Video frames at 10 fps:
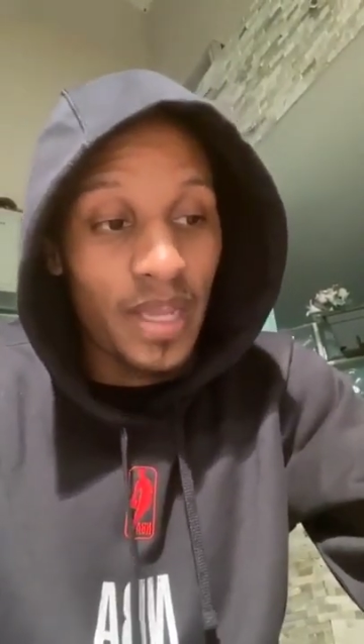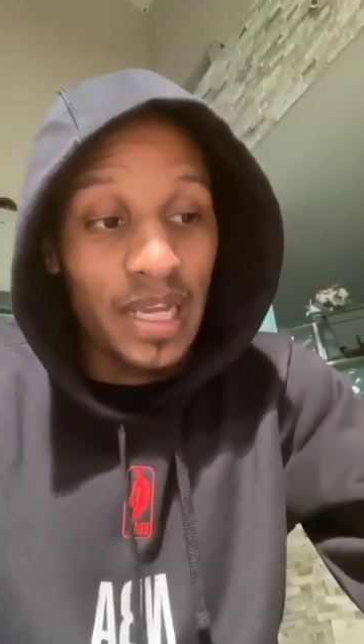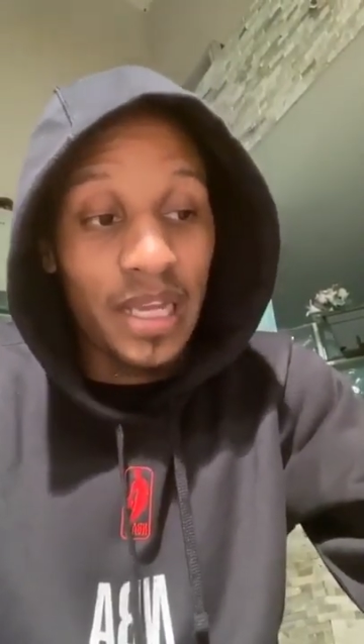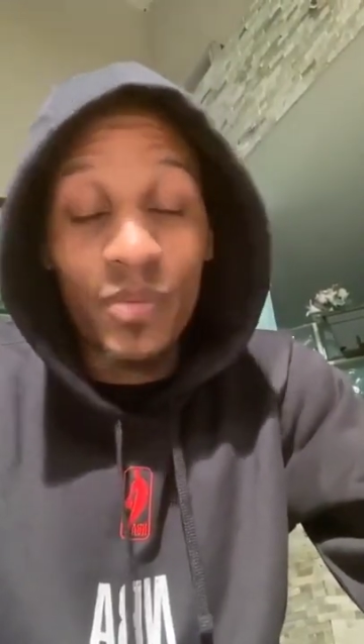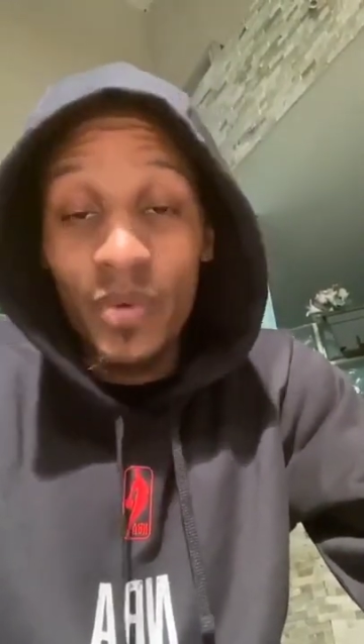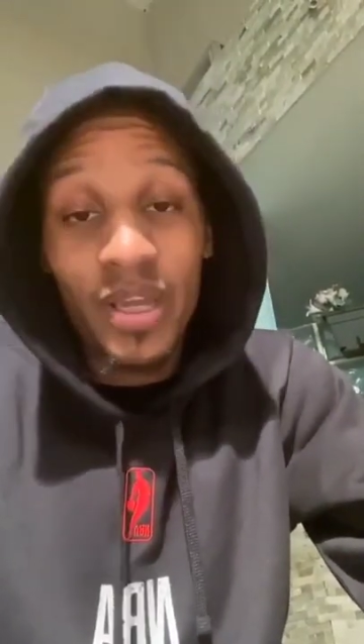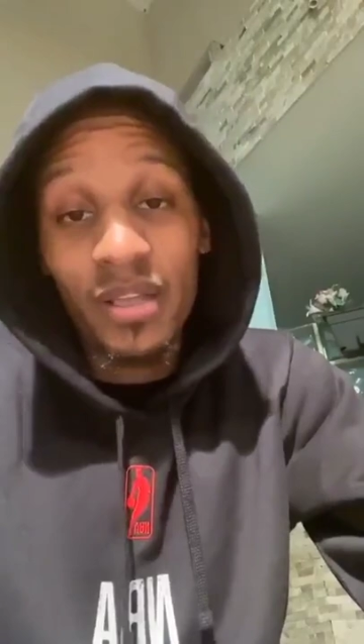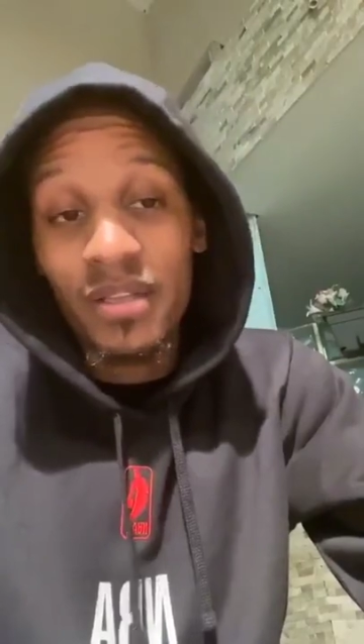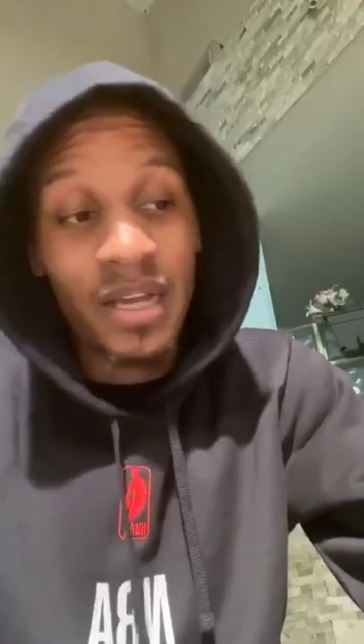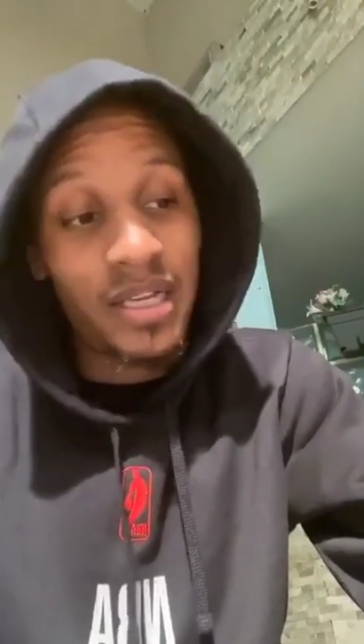I can't
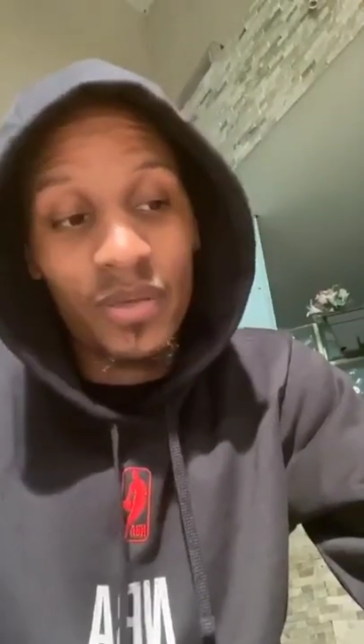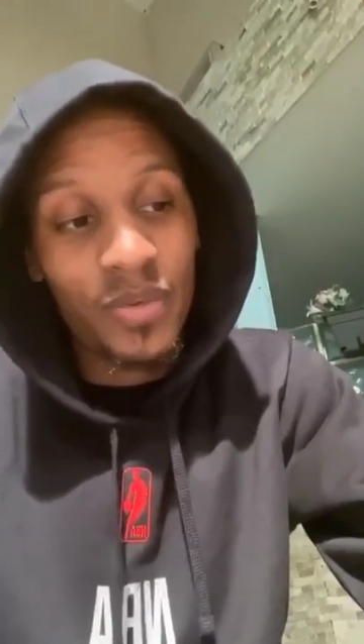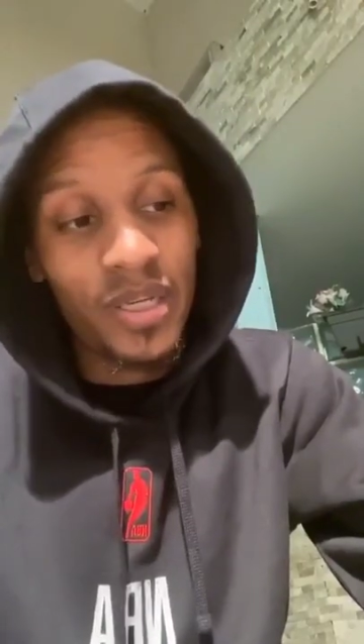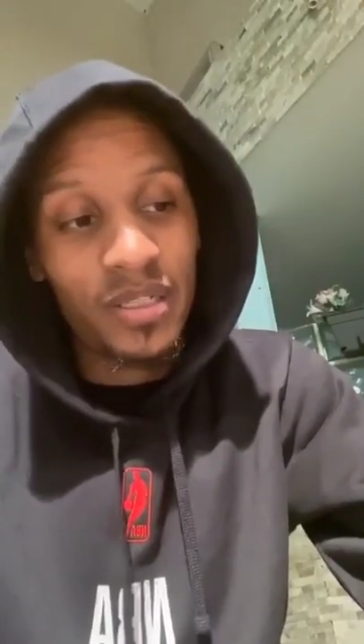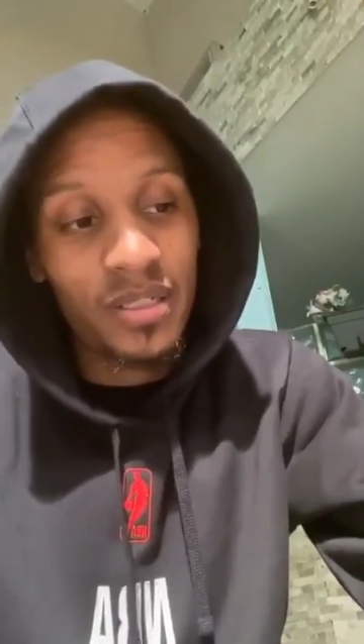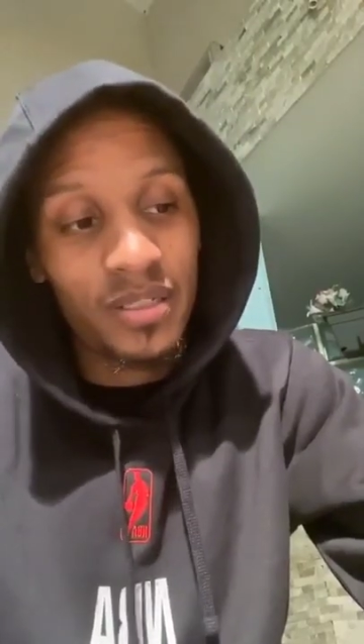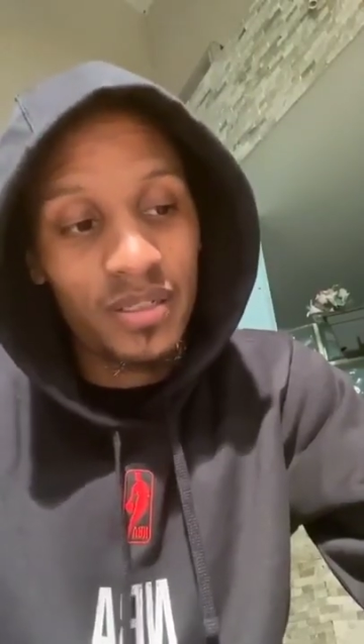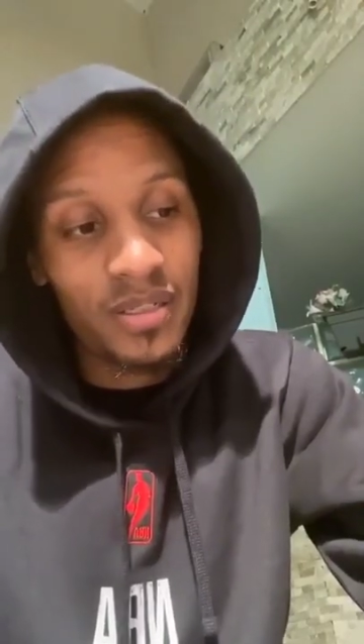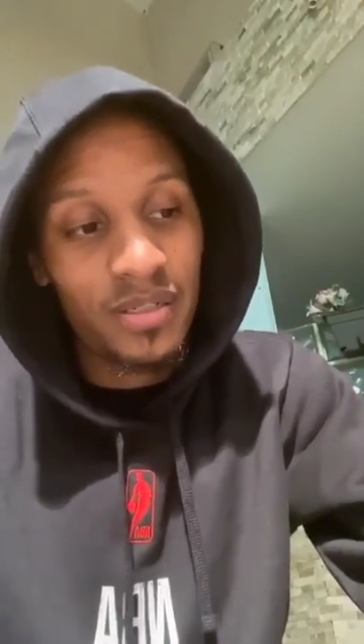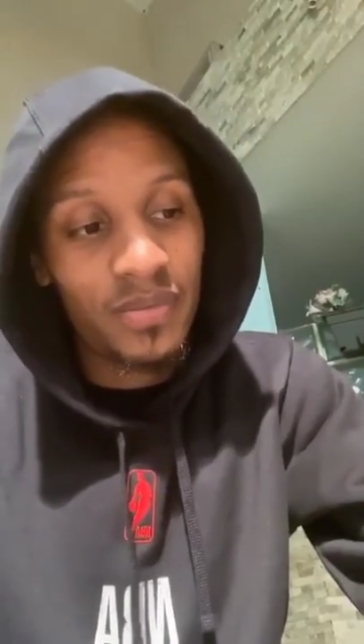wait. I can't wait.
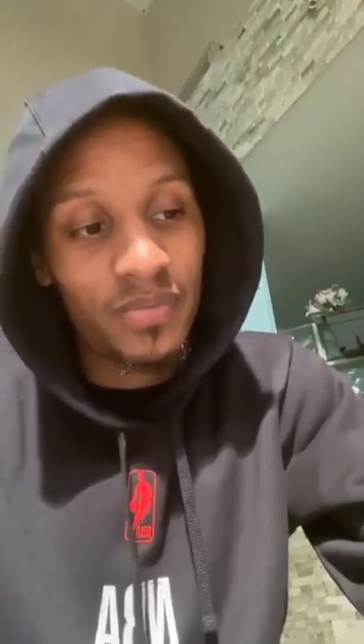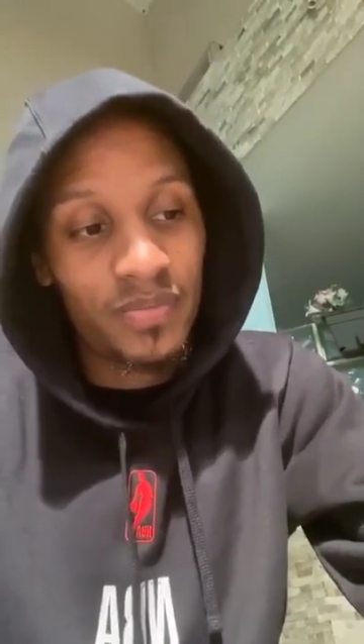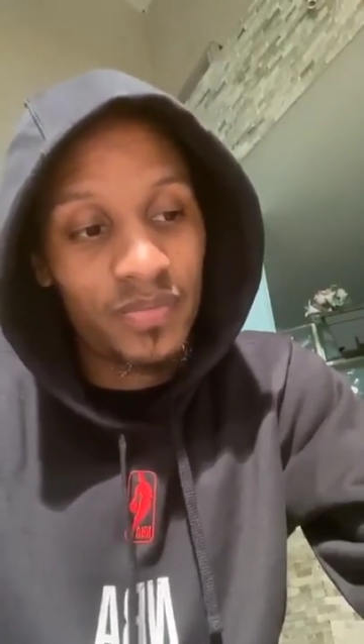Um,